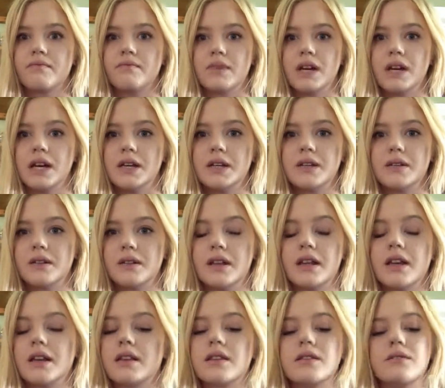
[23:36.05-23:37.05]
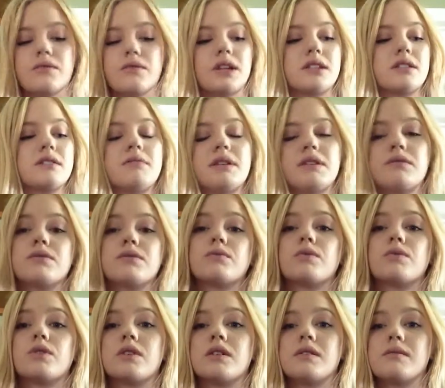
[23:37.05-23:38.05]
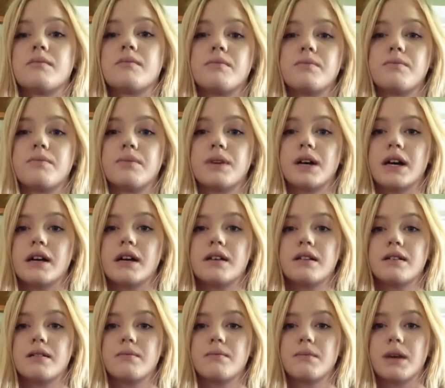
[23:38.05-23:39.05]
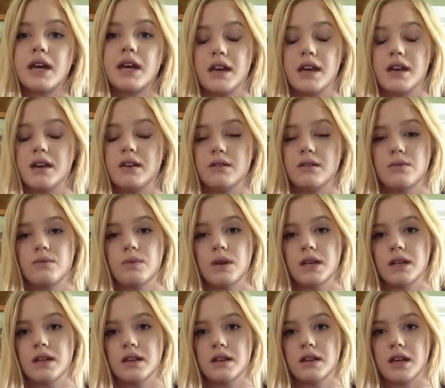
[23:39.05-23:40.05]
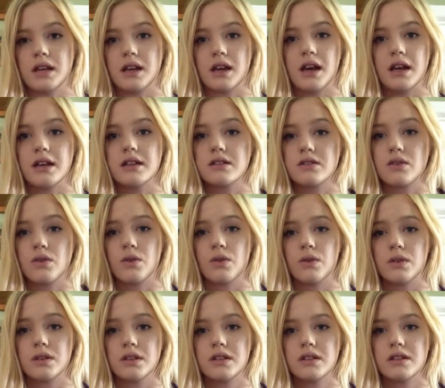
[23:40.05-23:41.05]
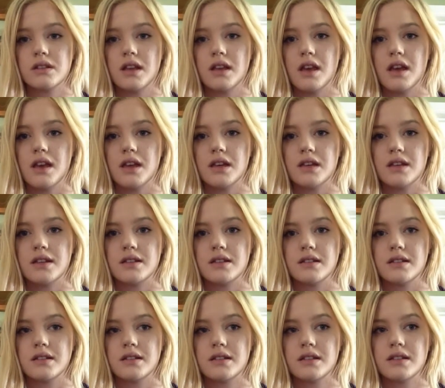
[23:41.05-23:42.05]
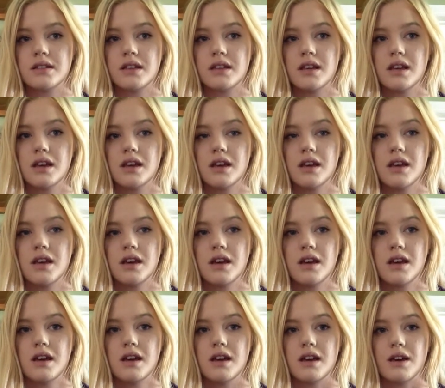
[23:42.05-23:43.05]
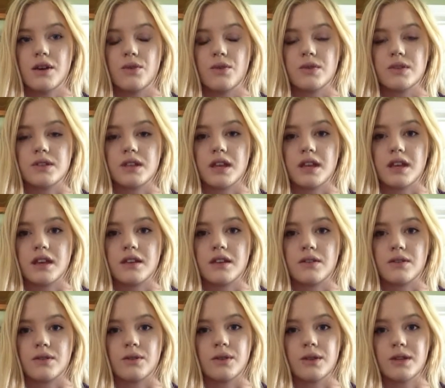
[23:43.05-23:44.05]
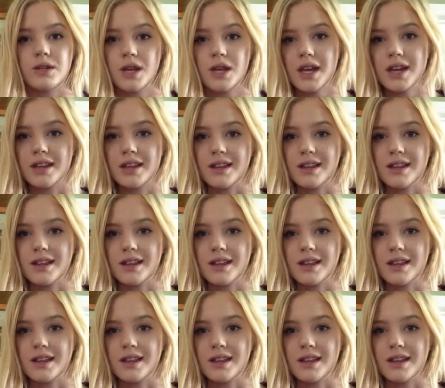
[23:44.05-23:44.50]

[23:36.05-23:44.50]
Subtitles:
the rest of me was warm, but my hand went like ice cold, and I was like, holy shit,